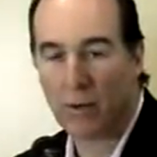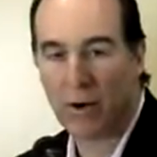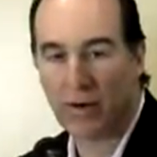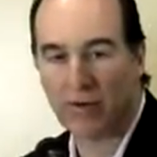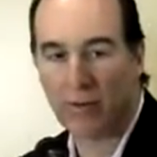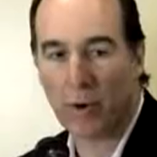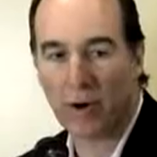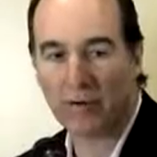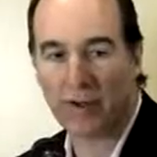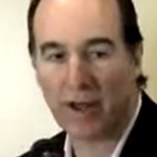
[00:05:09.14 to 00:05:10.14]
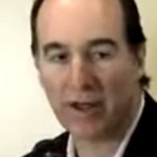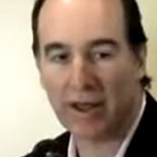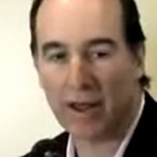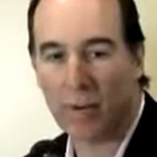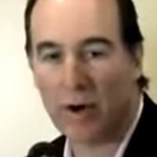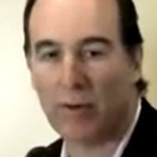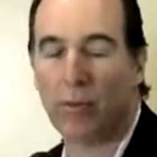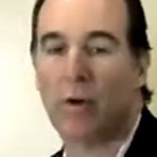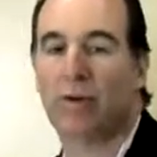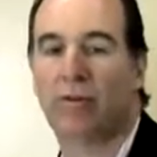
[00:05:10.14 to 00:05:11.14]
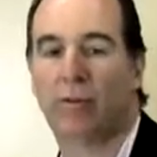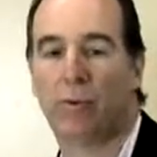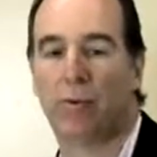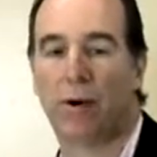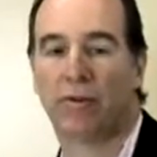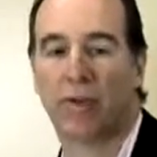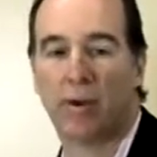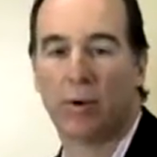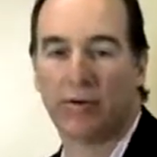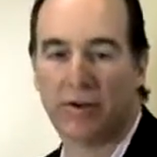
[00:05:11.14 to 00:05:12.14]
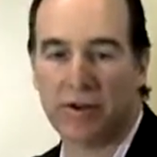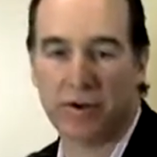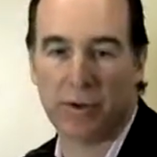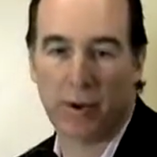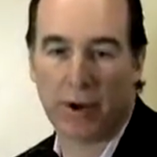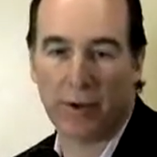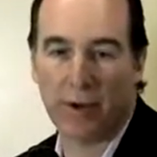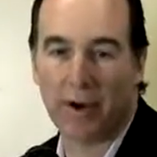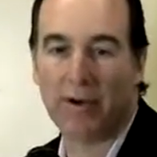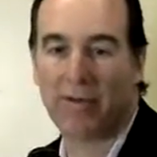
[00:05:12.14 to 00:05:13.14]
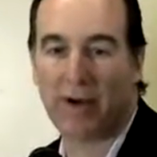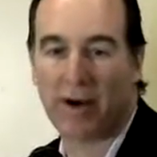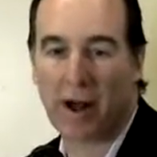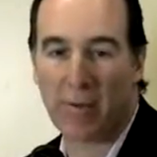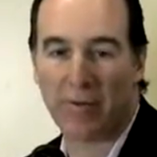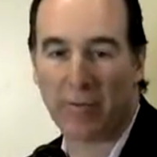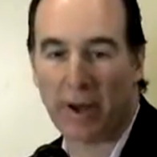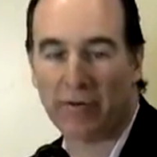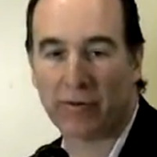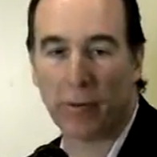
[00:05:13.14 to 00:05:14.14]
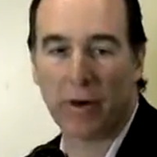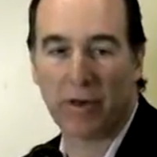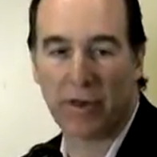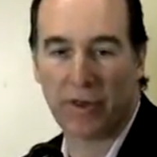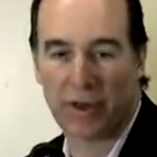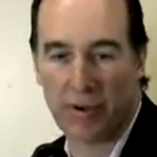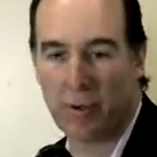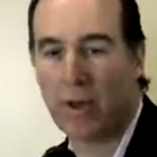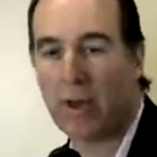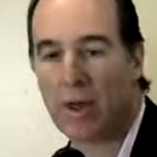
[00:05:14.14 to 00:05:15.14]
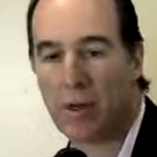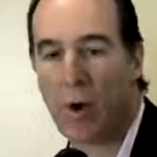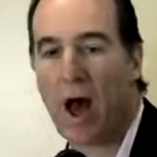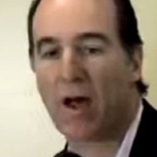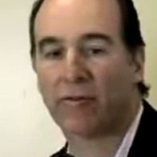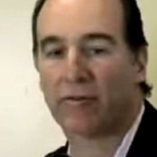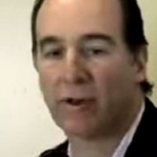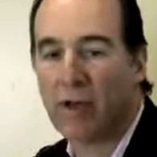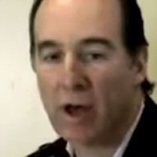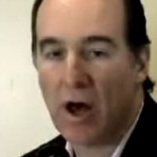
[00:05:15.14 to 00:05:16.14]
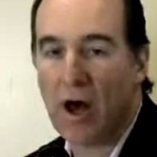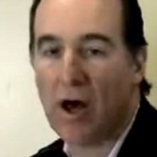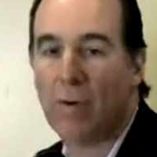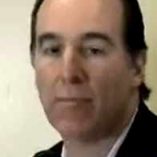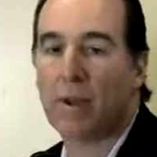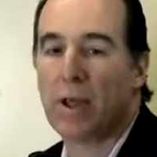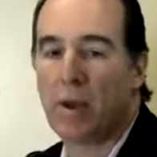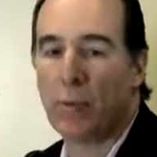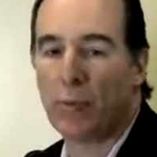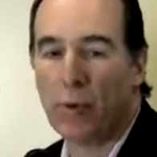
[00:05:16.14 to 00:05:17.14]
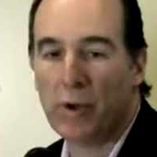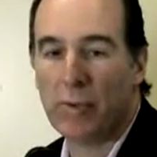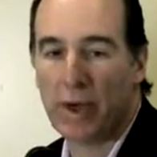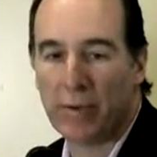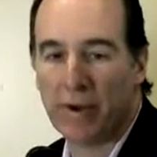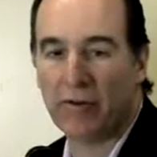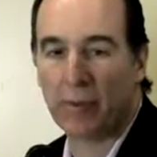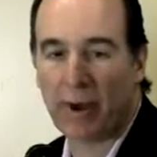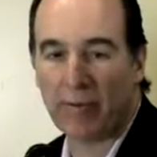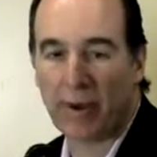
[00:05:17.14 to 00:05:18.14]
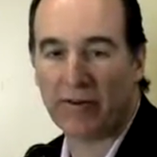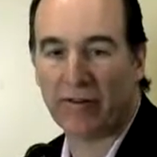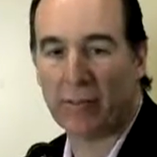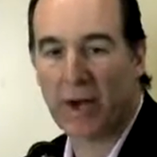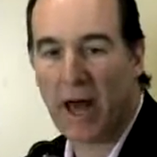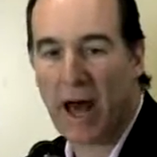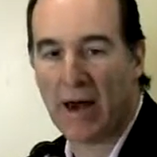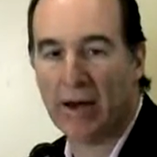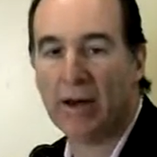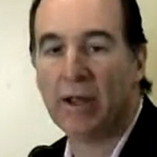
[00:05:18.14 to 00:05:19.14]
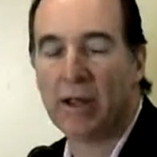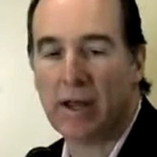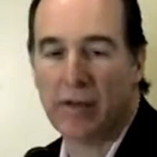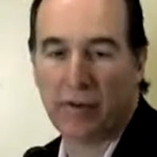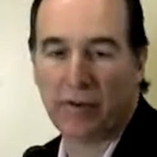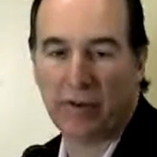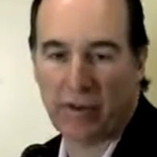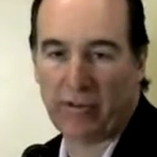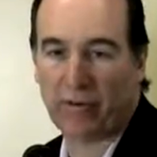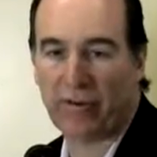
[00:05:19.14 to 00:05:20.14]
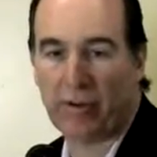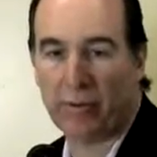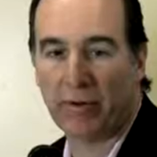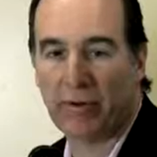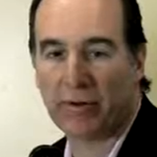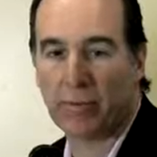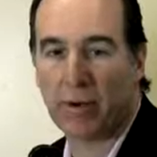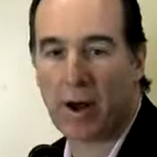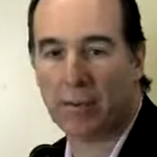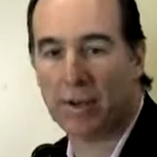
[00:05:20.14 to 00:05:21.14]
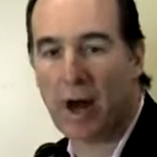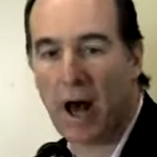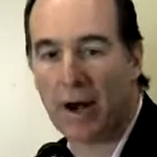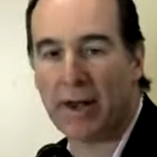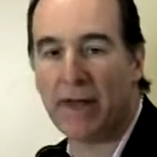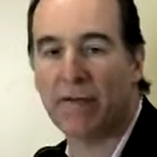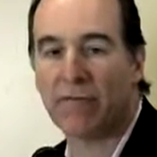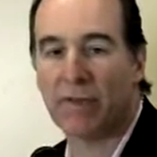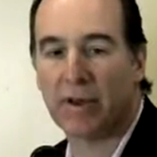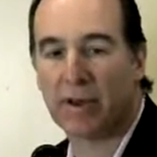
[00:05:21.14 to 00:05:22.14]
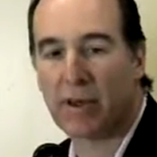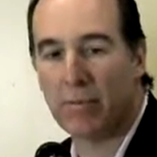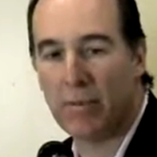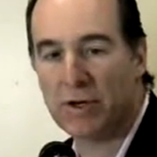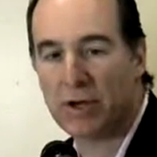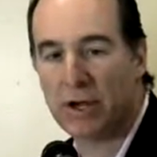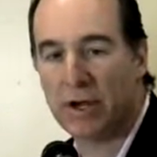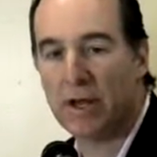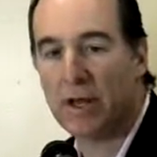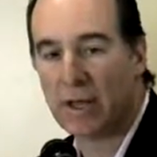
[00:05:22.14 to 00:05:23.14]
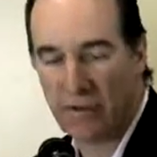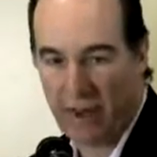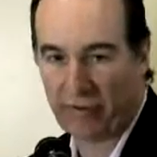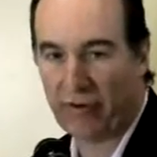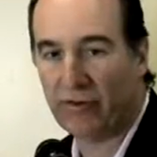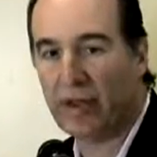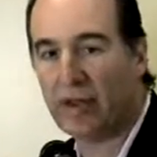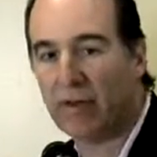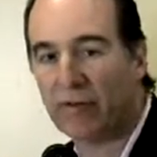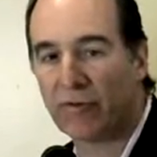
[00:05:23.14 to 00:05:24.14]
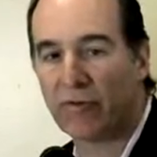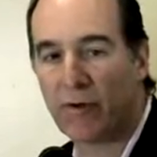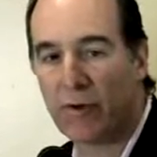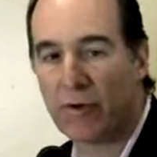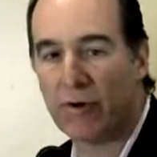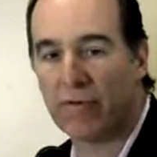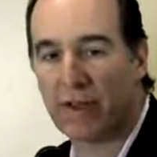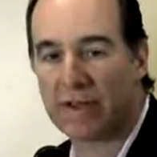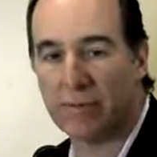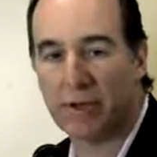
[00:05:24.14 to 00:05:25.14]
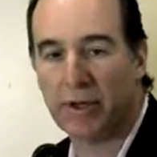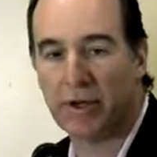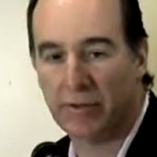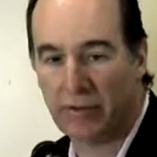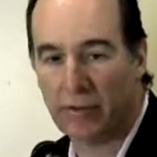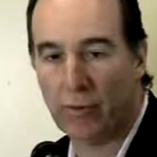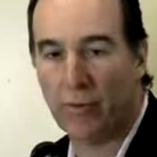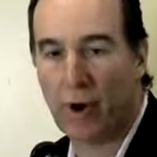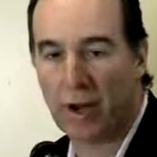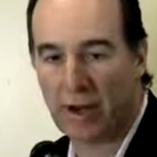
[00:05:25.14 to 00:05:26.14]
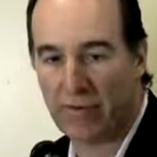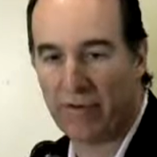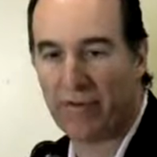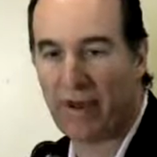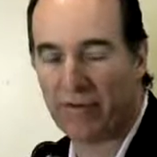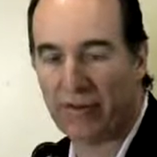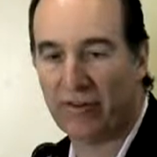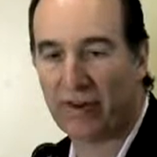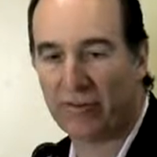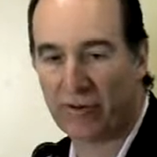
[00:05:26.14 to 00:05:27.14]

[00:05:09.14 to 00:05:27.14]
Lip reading: what it is you want to say, and what is it you want to say, and what is the issue you want to file comments about. So one of the you asked, will you be able to use white spaces in Manhattan? In the foreseeable future, probably not. If the Commission, FCC, gives further flexibility to broadcasters,